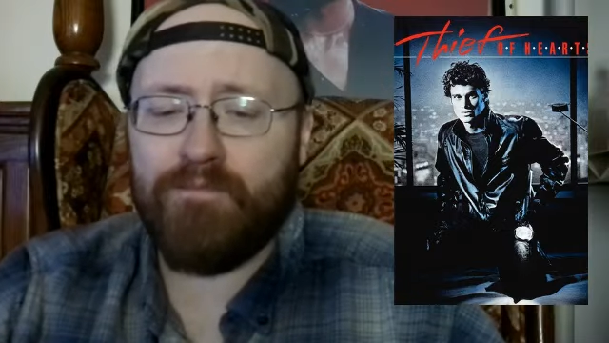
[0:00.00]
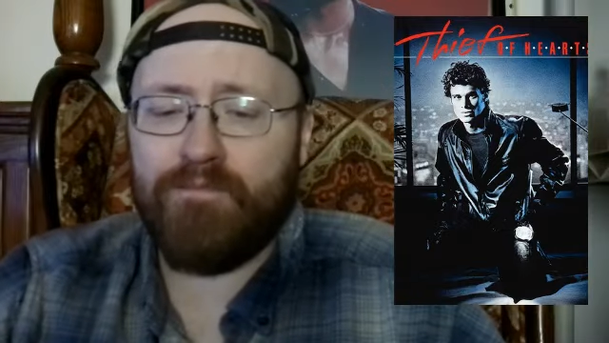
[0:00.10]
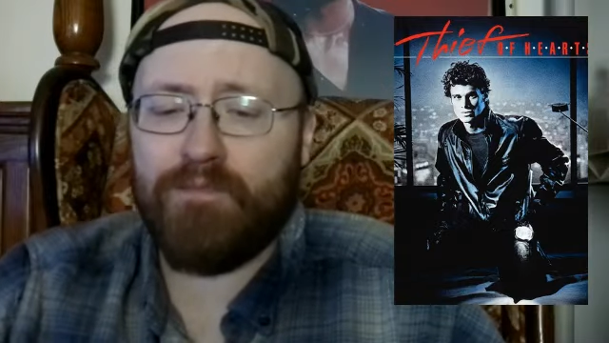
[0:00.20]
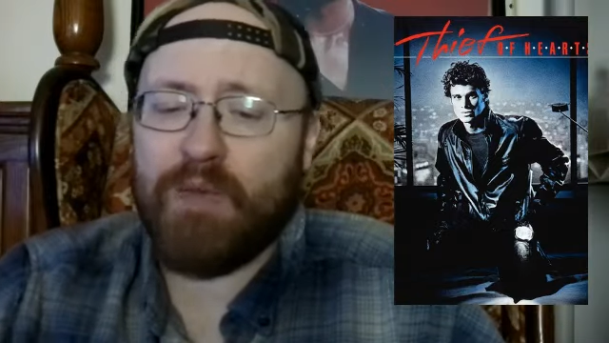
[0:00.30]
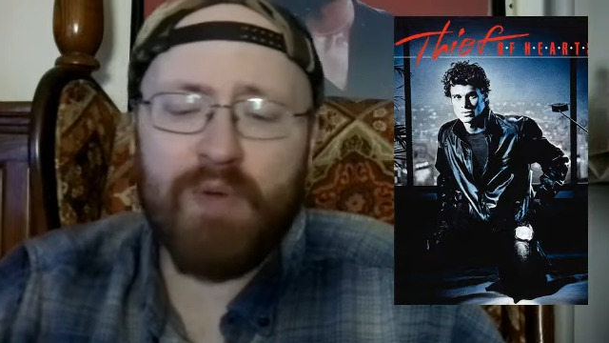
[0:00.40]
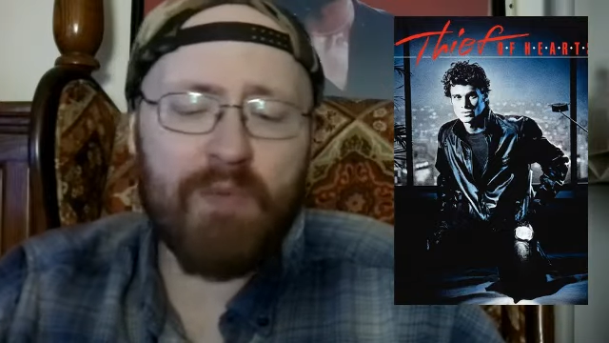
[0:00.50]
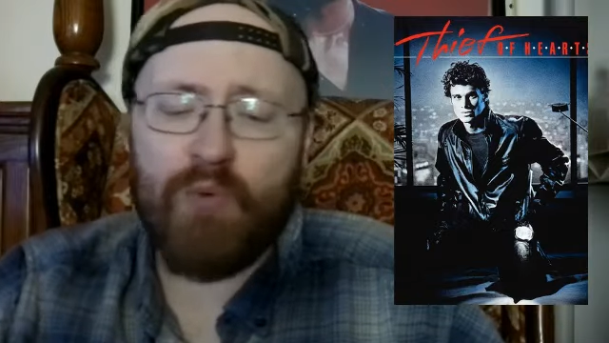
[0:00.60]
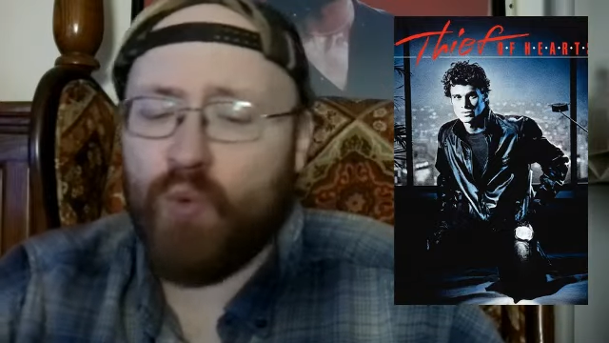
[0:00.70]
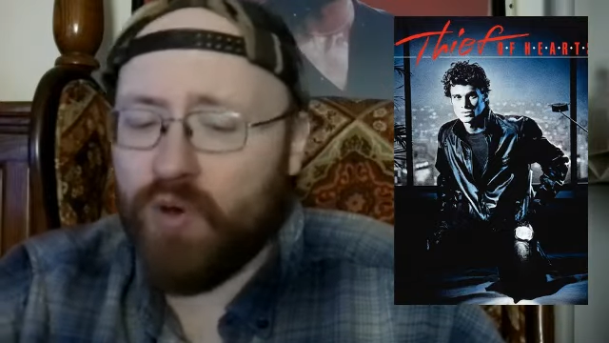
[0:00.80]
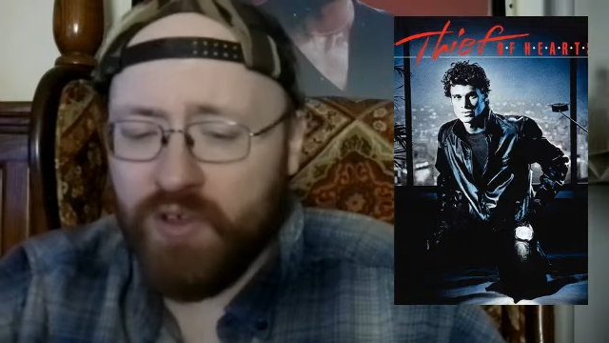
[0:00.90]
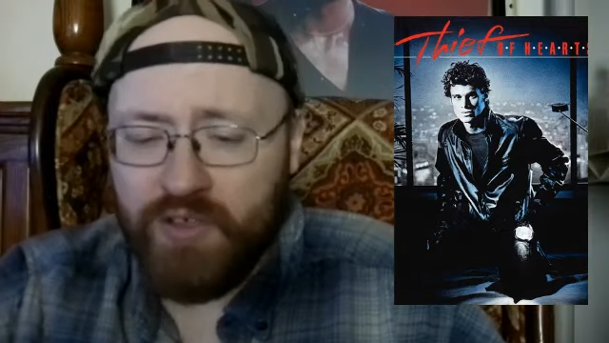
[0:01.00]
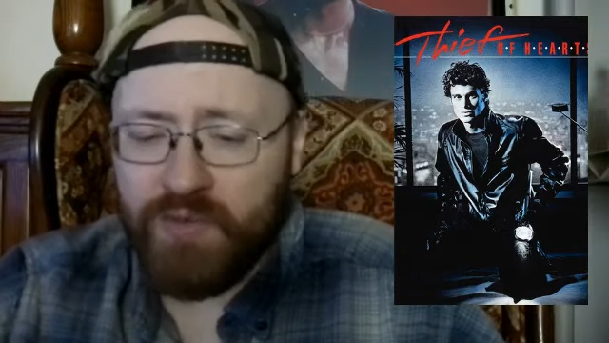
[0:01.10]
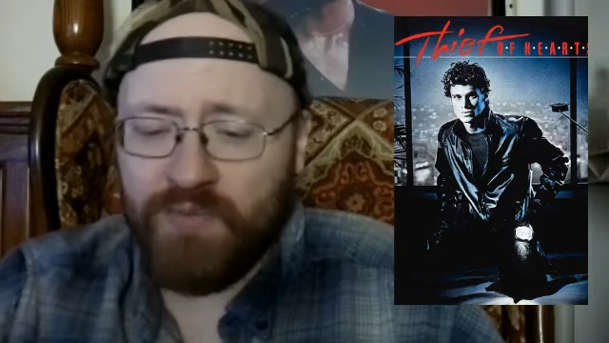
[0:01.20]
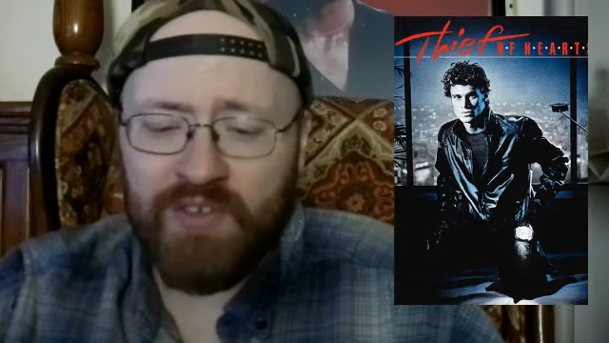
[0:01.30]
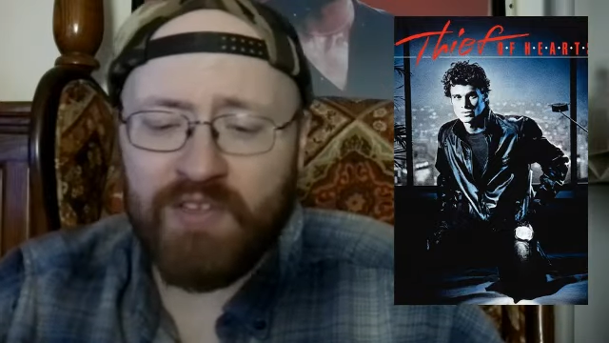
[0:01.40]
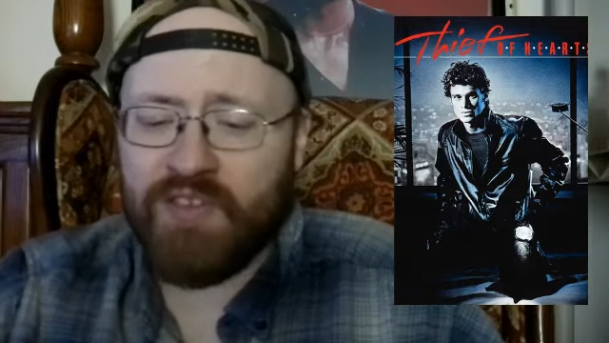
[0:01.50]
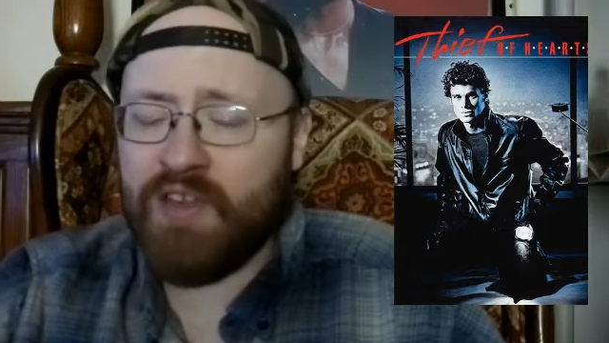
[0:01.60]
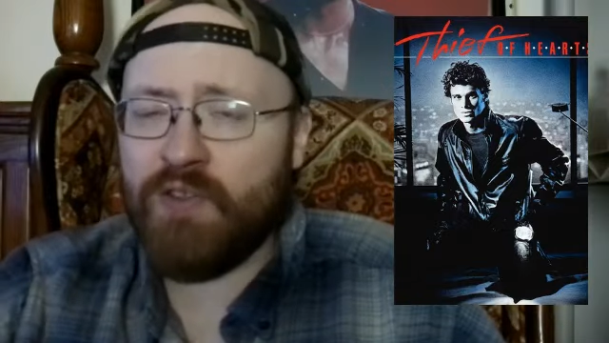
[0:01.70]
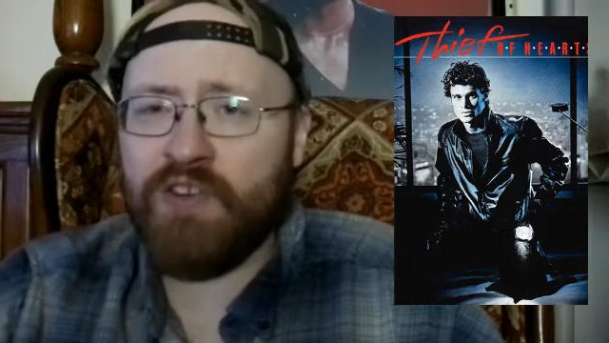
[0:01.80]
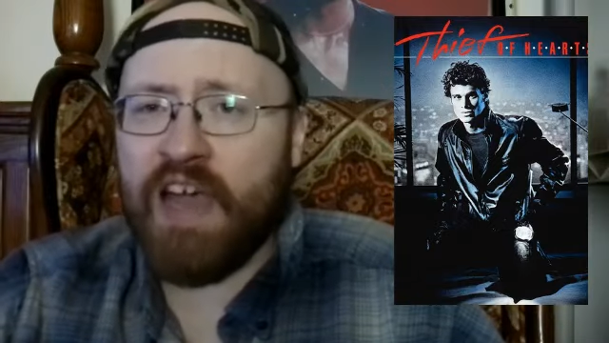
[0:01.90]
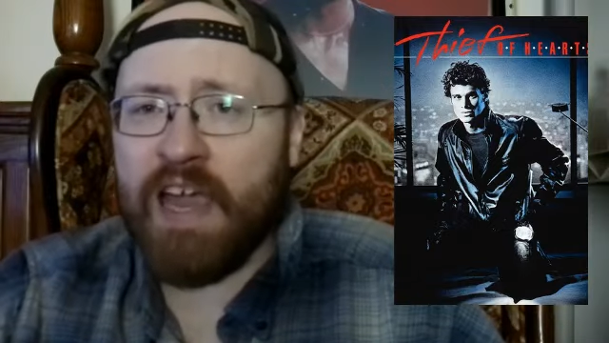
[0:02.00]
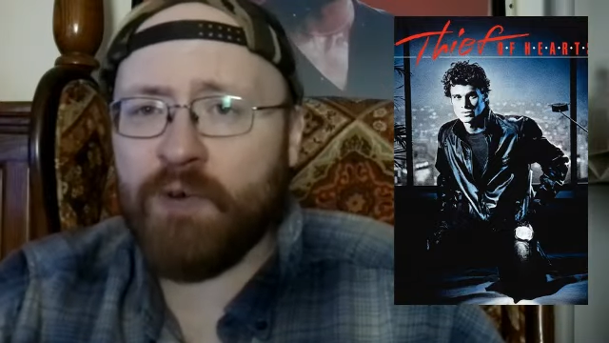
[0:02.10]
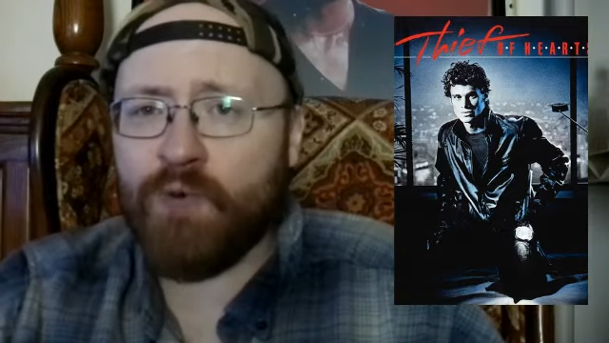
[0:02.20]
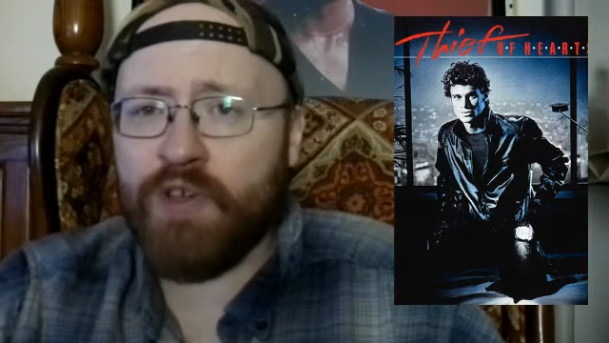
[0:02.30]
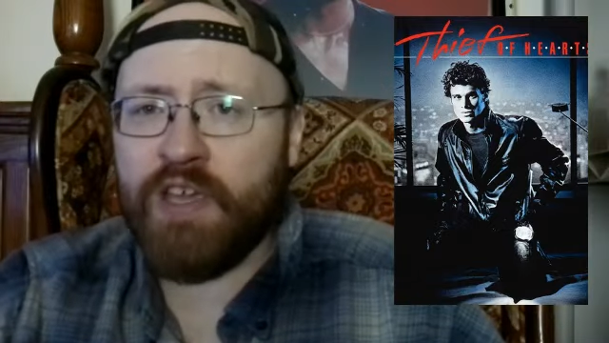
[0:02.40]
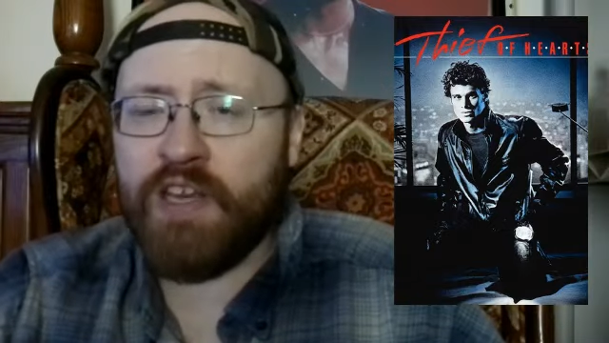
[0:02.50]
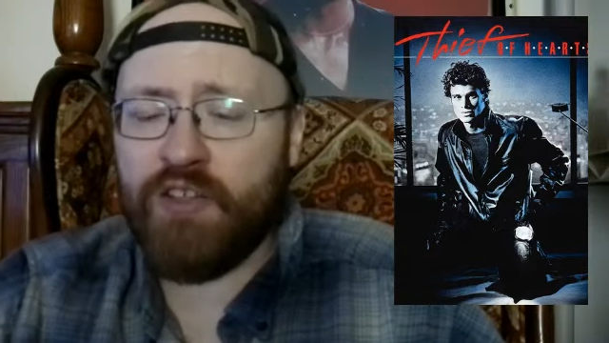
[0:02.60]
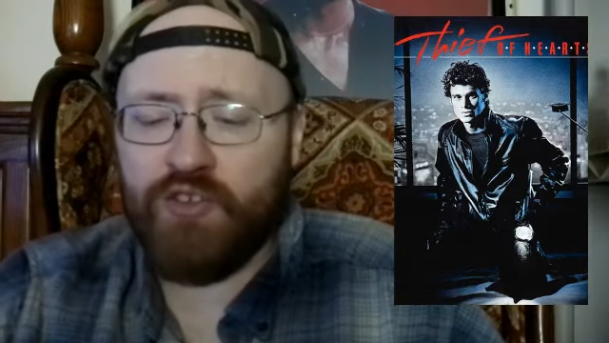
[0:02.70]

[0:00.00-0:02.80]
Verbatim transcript: like Barbara Williams gets another diary and